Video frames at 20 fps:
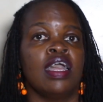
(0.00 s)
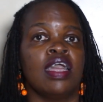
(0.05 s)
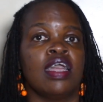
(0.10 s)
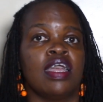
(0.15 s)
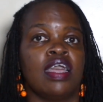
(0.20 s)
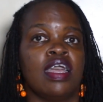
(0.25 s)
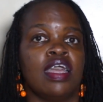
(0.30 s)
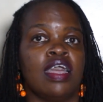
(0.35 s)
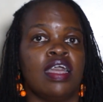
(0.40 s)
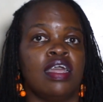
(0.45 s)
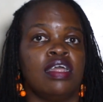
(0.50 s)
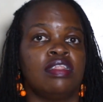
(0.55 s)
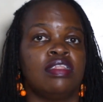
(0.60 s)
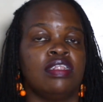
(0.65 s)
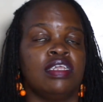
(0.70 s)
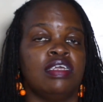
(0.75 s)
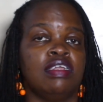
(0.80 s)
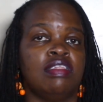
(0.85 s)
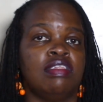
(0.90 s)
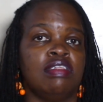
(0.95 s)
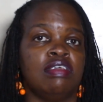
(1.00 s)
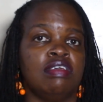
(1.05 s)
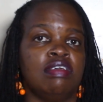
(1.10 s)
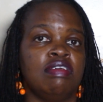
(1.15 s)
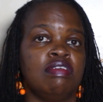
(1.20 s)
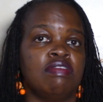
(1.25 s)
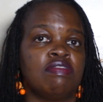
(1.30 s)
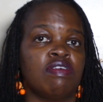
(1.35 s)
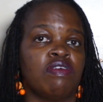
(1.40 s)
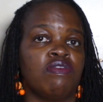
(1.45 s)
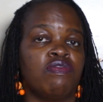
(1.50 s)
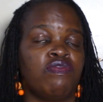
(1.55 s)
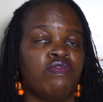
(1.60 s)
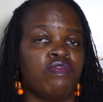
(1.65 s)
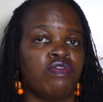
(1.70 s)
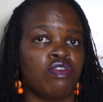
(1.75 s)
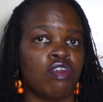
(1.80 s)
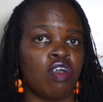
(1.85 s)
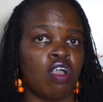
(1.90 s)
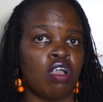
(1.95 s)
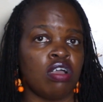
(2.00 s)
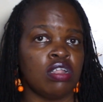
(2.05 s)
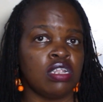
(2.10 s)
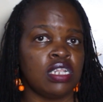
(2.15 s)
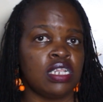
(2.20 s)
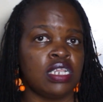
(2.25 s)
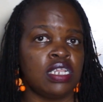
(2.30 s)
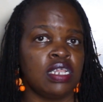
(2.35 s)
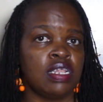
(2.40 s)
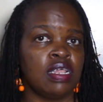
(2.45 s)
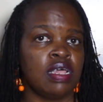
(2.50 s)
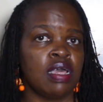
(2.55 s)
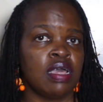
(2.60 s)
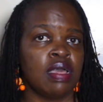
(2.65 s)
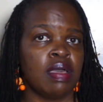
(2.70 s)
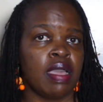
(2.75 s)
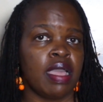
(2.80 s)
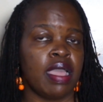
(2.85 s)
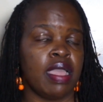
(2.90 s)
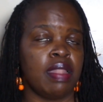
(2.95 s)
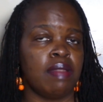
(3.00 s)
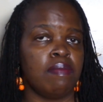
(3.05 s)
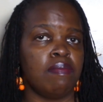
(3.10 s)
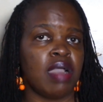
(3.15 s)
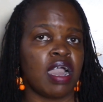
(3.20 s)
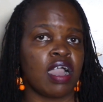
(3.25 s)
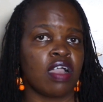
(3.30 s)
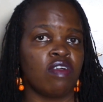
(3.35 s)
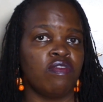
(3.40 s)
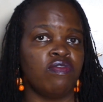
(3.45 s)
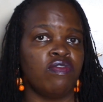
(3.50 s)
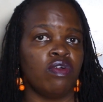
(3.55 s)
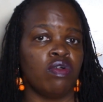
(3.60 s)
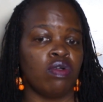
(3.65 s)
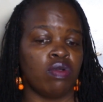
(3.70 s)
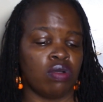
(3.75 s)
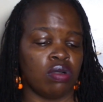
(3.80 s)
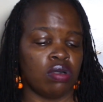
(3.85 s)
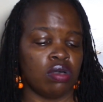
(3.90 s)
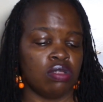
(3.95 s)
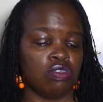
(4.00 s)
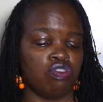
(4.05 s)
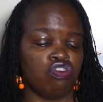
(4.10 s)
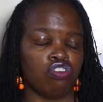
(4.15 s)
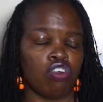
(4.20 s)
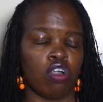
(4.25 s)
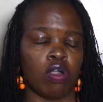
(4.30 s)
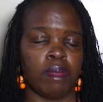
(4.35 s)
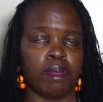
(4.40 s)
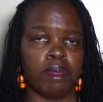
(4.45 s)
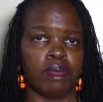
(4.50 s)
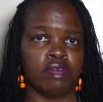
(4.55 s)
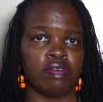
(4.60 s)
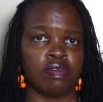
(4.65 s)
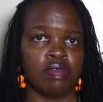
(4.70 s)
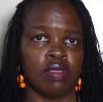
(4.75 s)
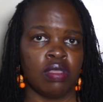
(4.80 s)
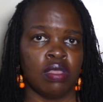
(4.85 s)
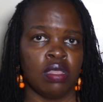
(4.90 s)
and it is front and back for tops,